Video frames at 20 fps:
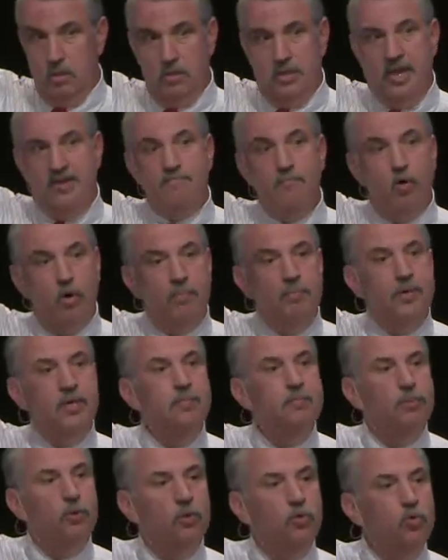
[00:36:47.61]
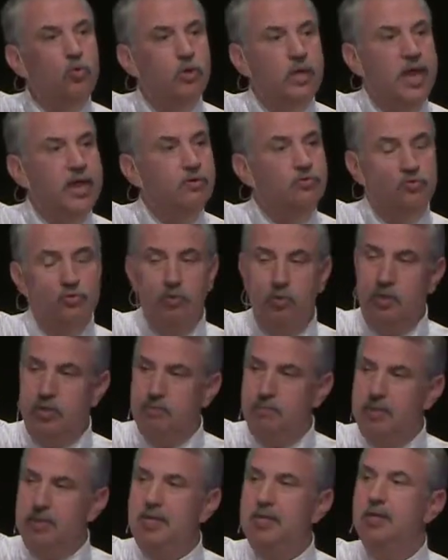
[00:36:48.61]
to have more people who can truly
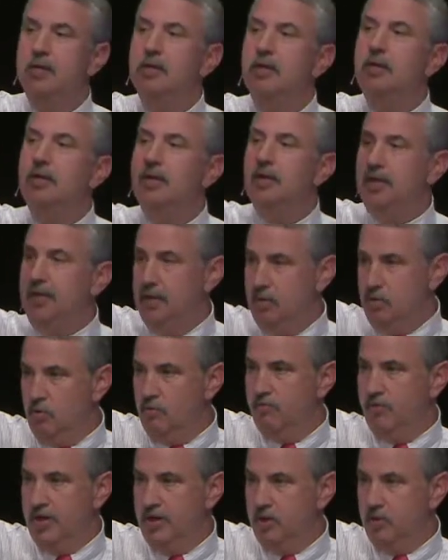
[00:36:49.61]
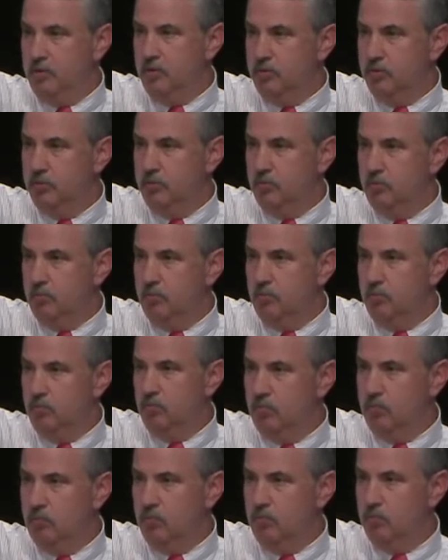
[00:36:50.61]
be innovators.
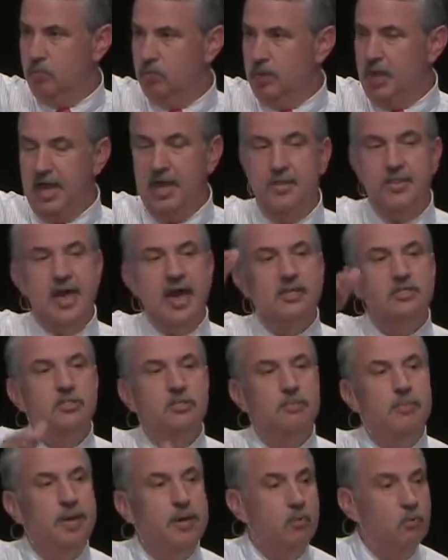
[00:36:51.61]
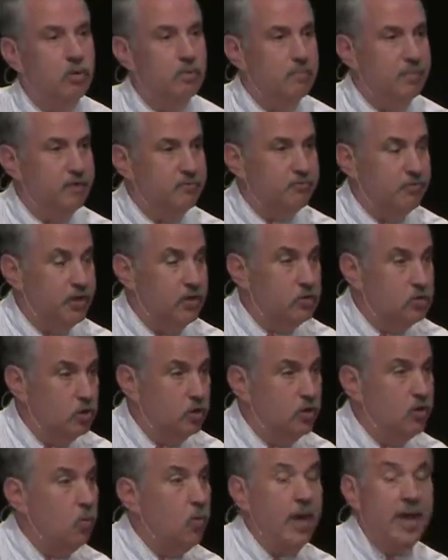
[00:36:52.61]
And that's about what my friend
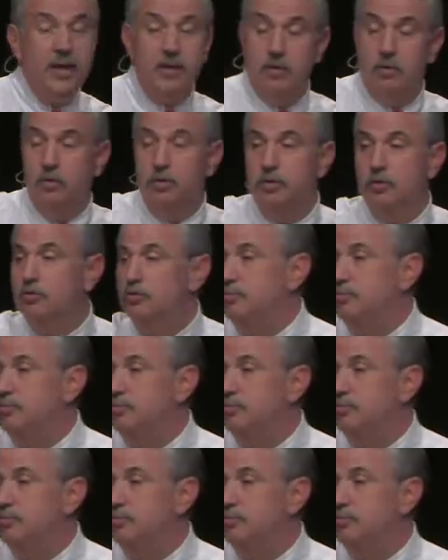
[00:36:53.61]
Tony Wagner and your